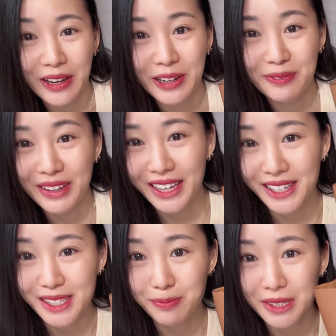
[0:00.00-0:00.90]

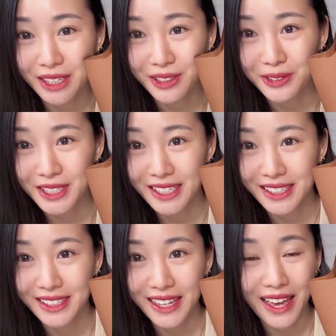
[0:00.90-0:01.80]
Hermes Pico
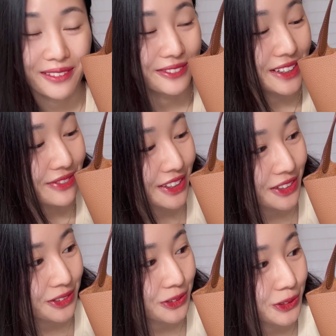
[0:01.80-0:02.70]

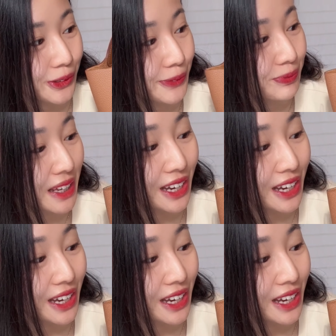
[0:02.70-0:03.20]
review.